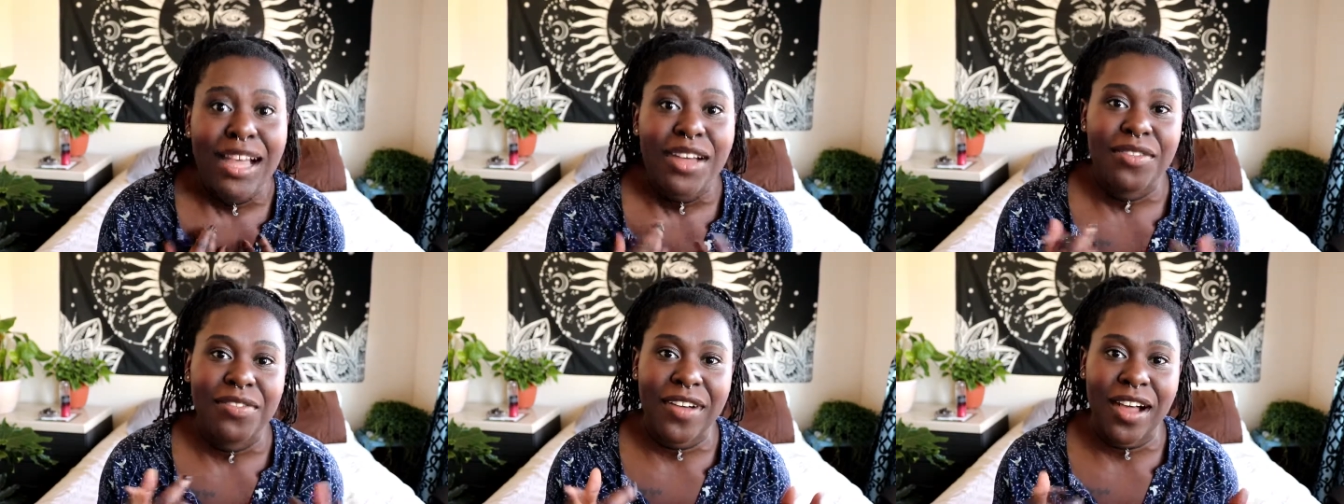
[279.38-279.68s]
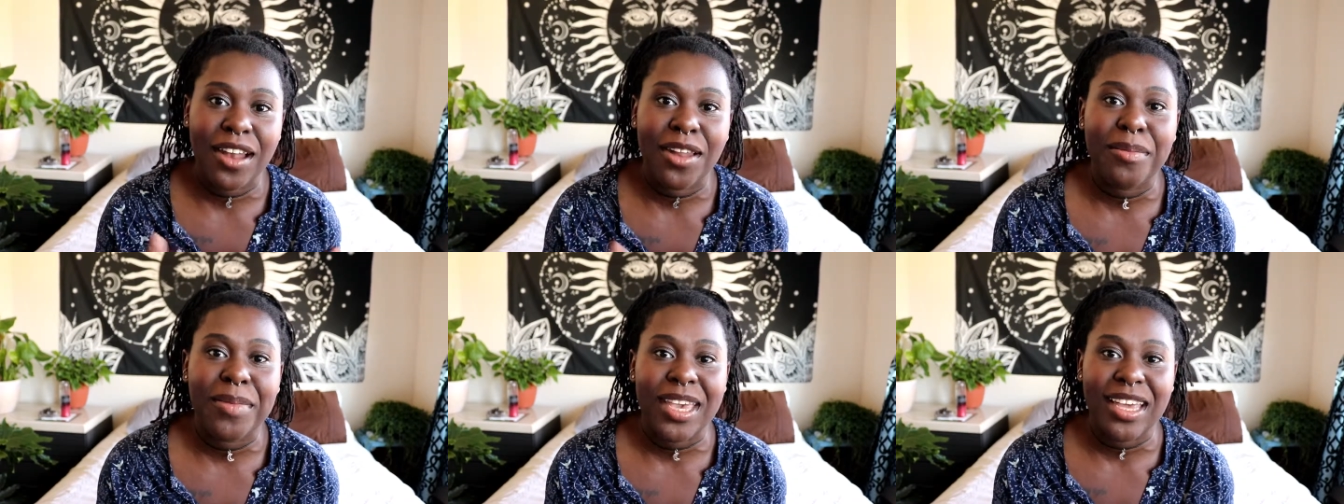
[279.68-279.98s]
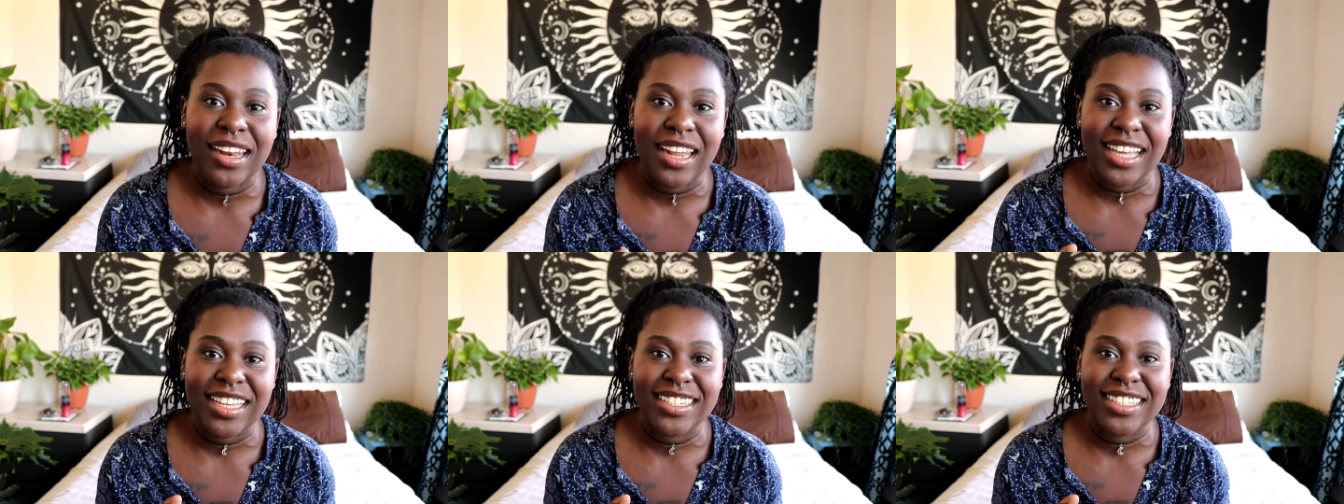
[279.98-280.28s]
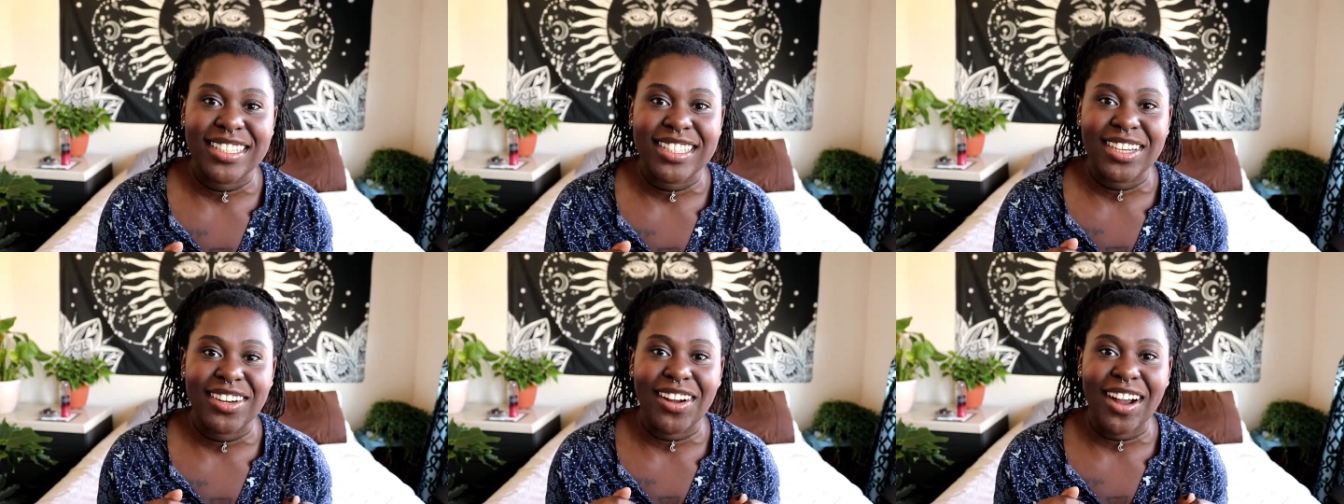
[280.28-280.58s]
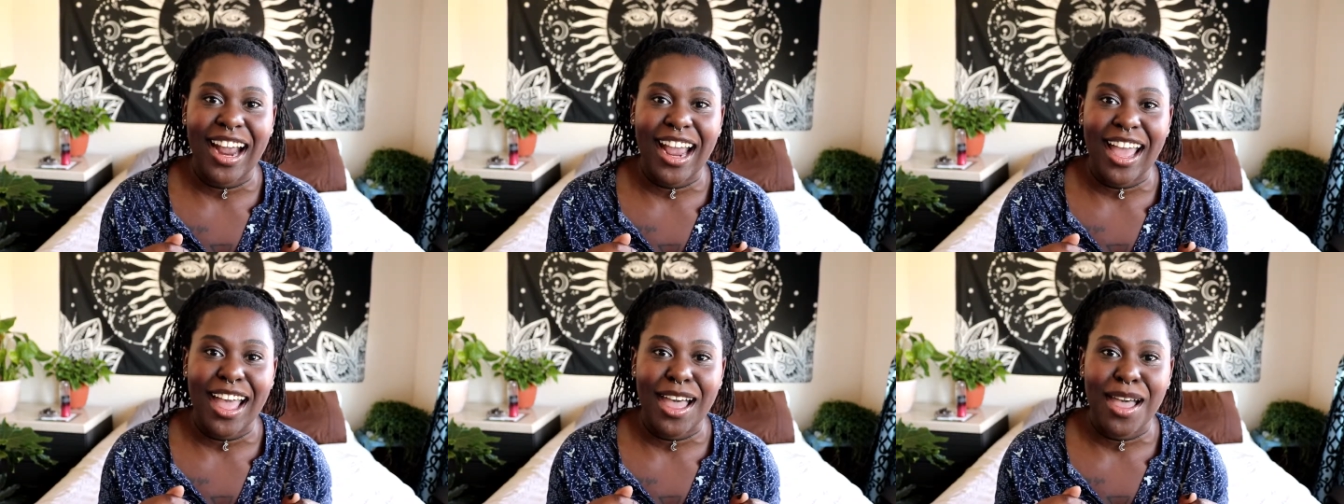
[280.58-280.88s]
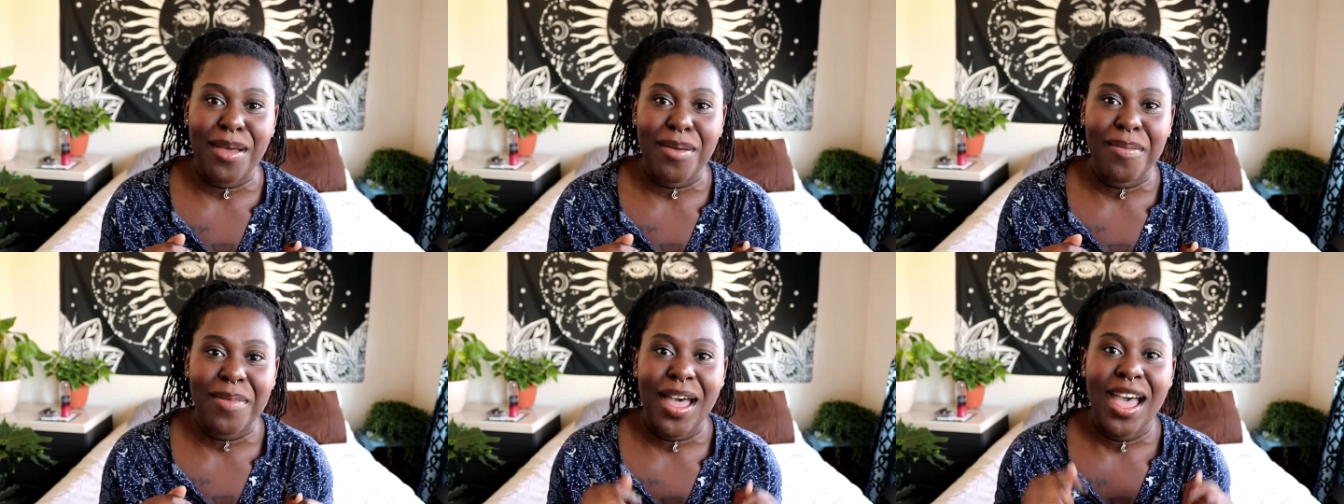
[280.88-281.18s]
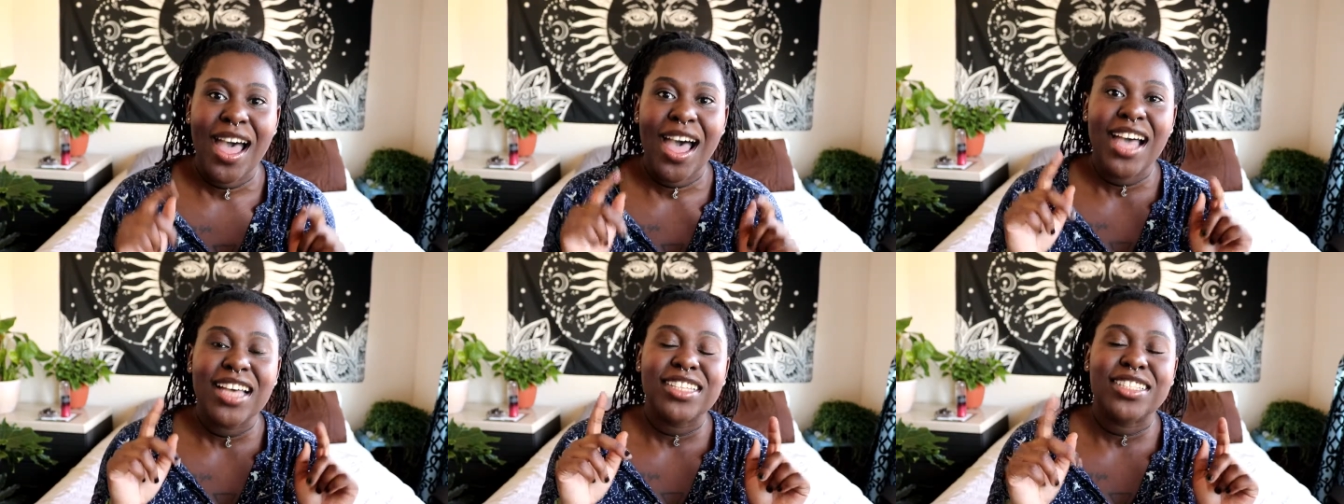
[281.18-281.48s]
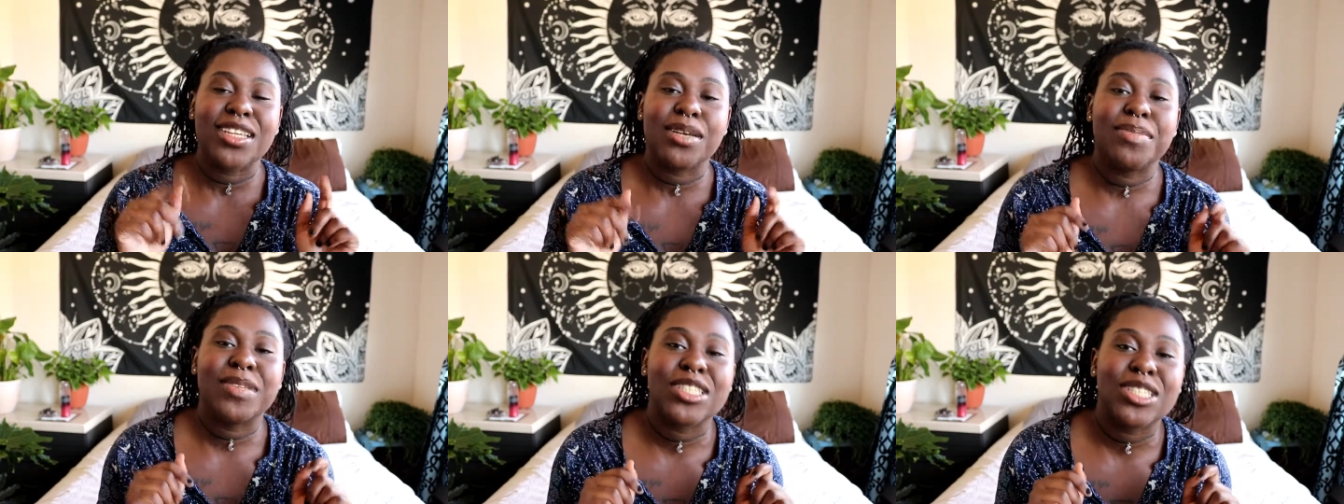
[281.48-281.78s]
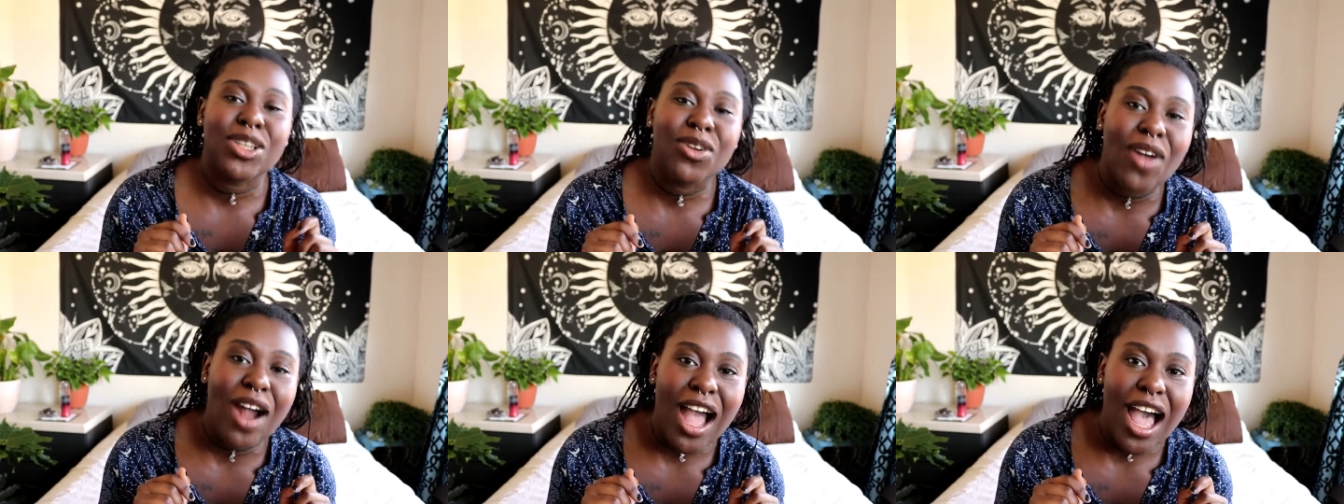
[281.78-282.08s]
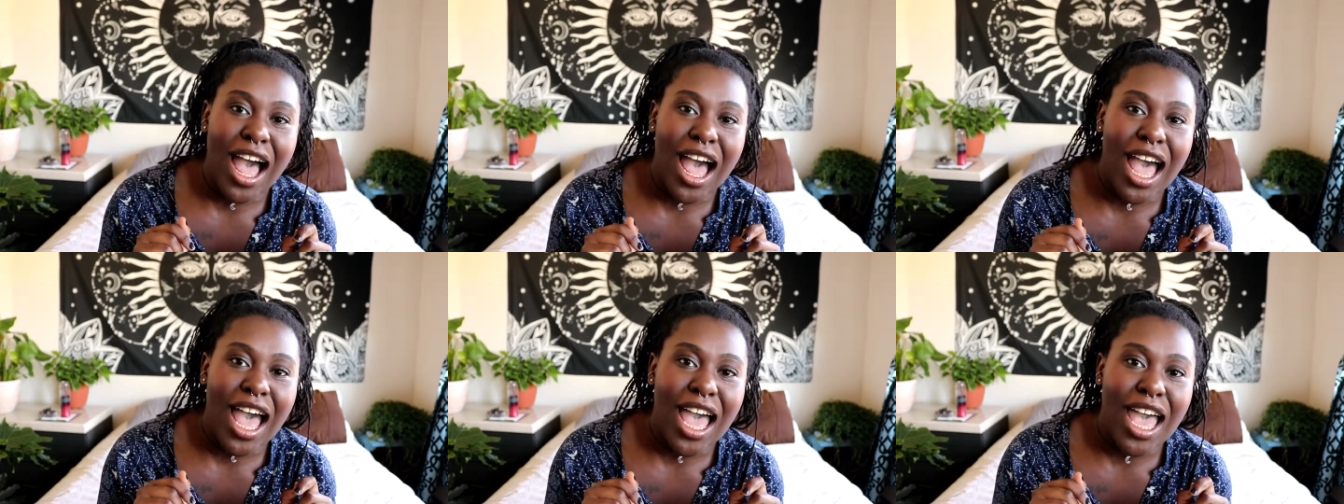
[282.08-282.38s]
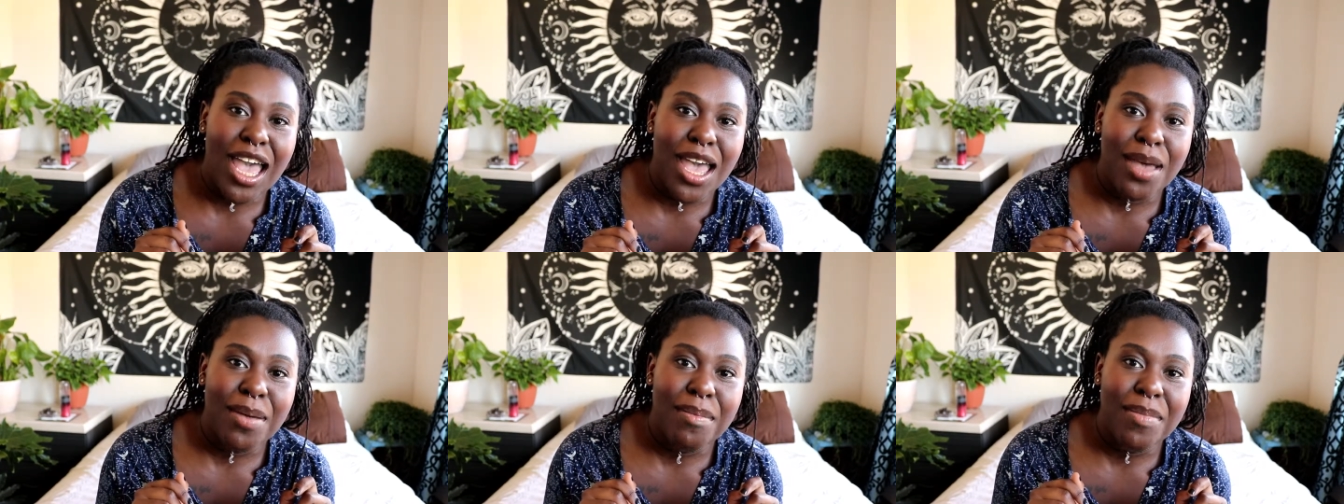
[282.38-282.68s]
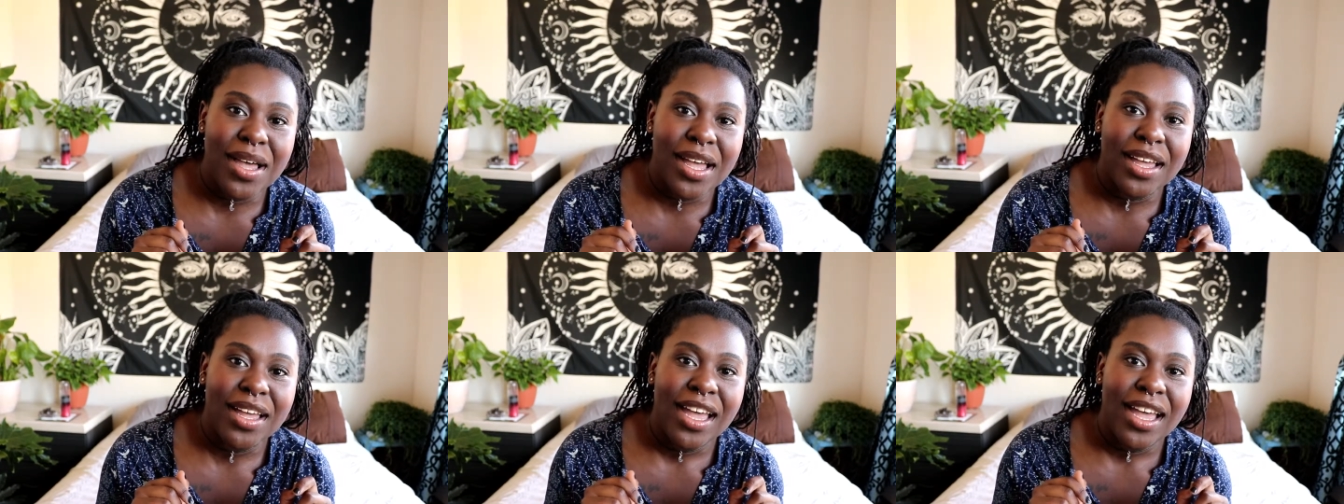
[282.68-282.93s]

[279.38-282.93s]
follow me on Instagram, subscribe,